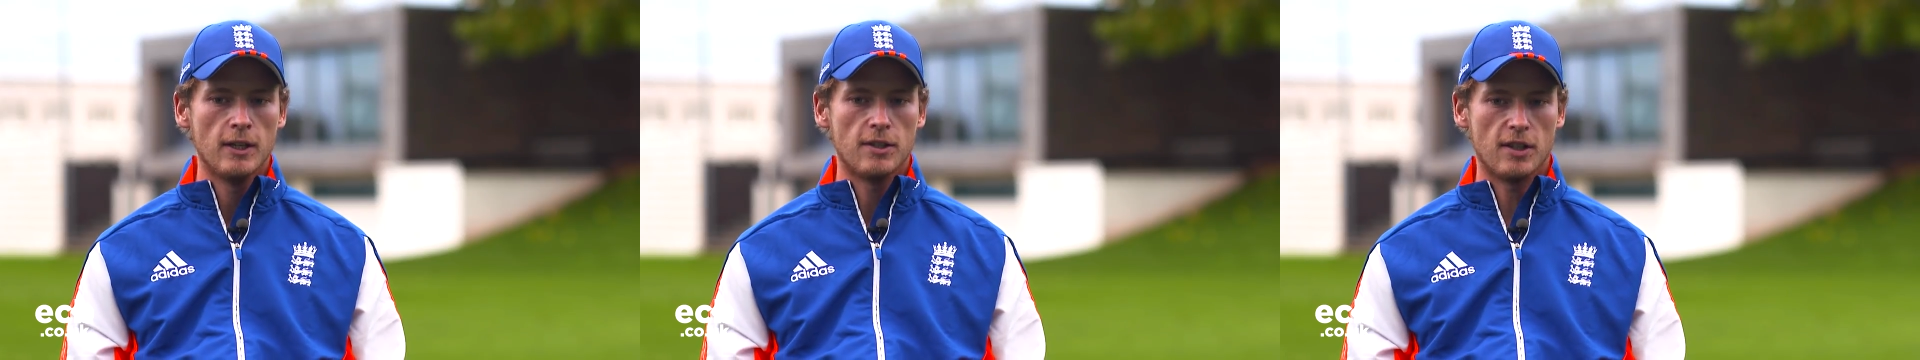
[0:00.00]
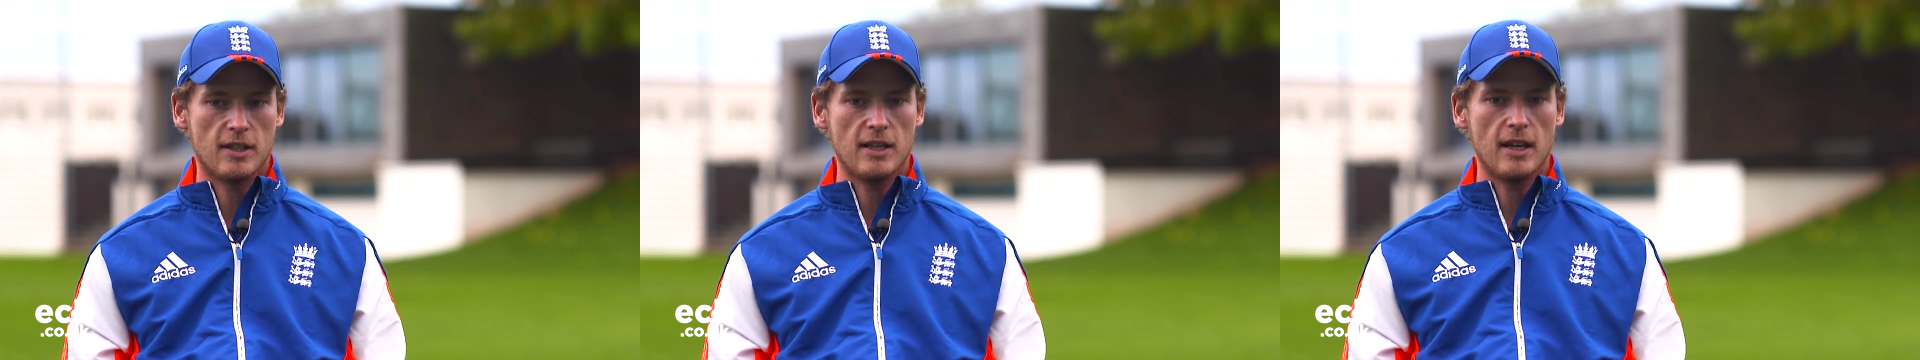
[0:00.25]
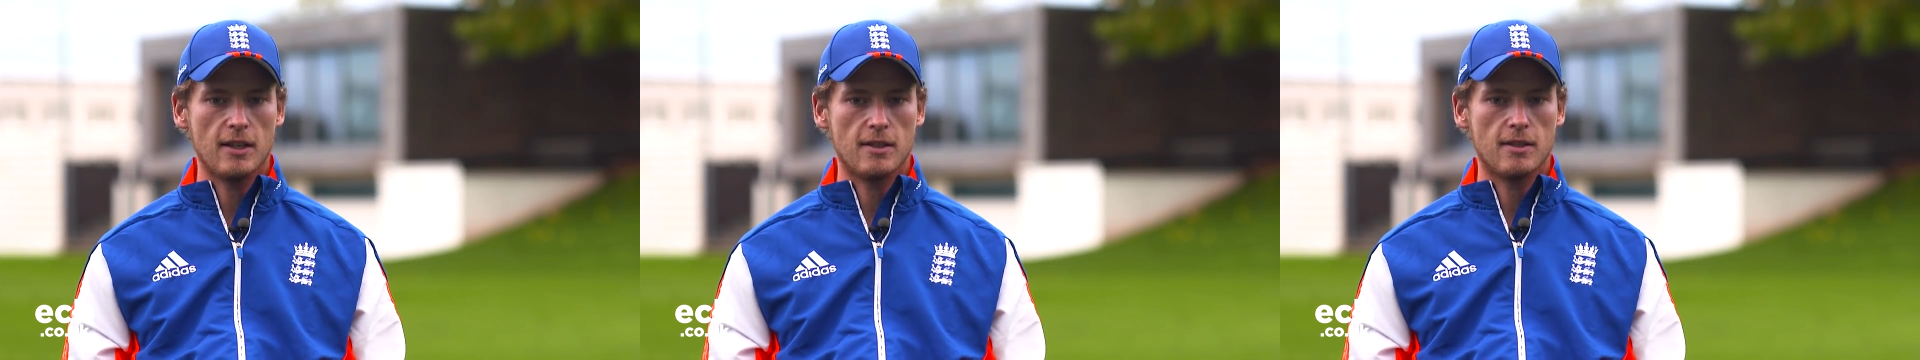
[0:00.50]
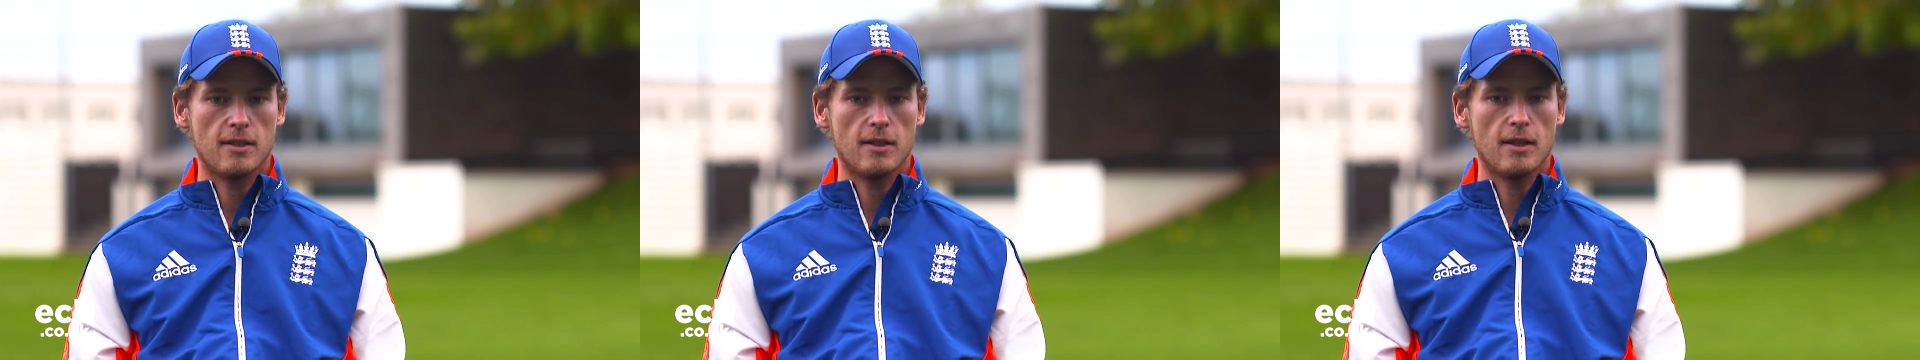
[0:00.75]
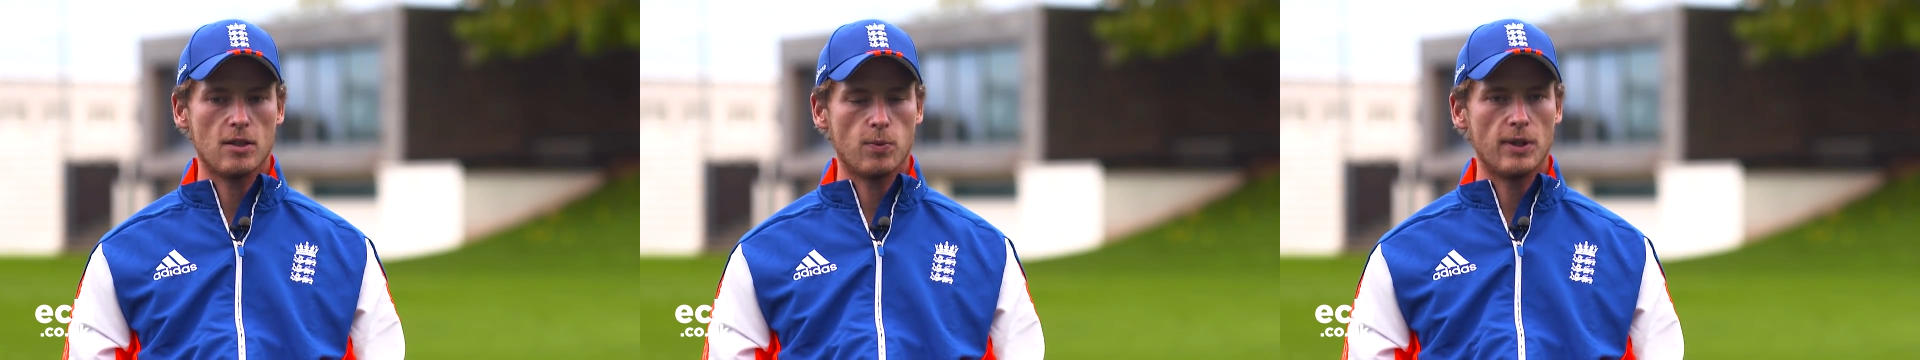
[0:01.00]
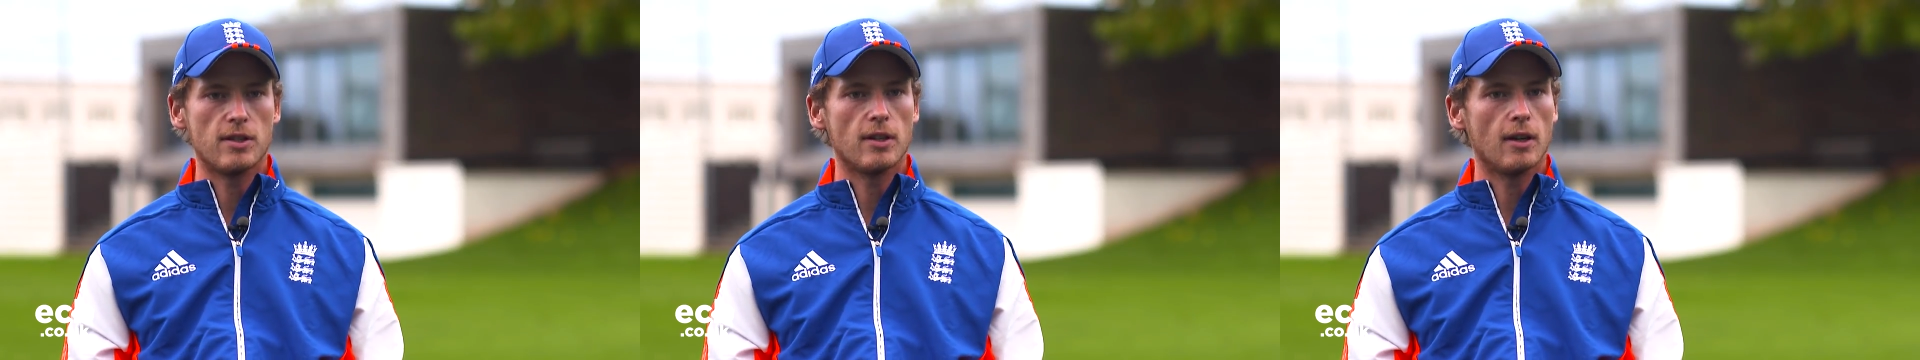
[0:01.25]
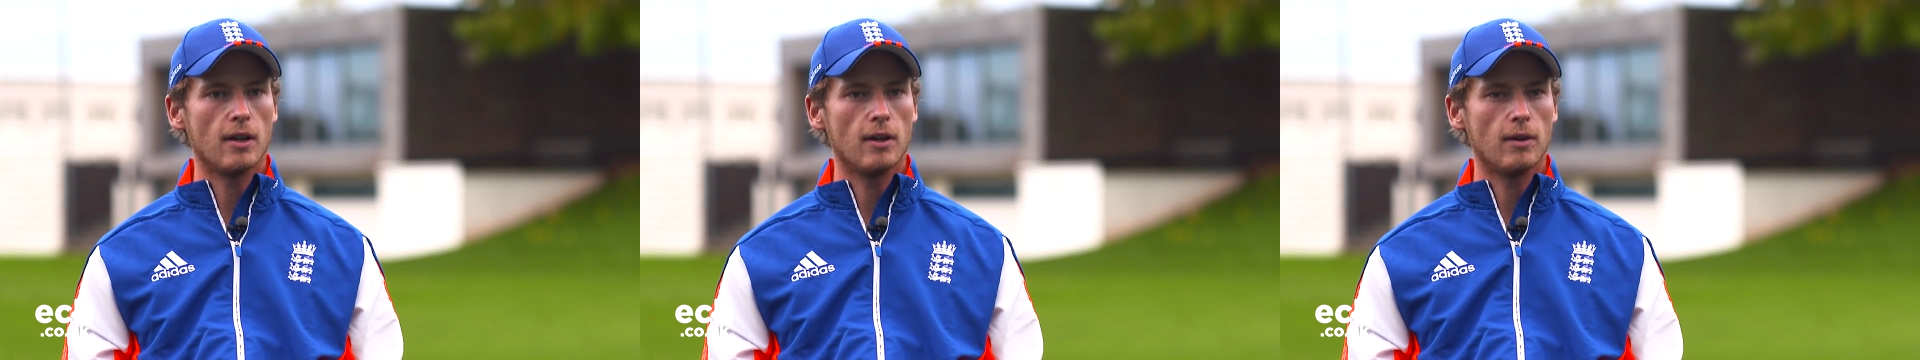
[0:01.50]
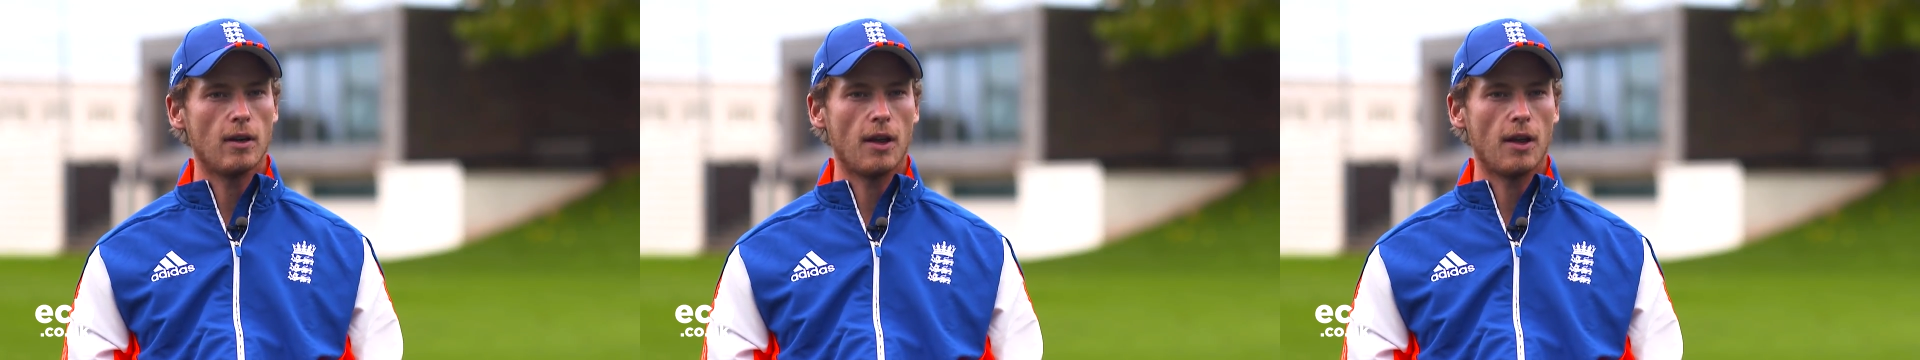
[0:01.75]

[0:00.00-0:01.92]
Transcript: success this winter,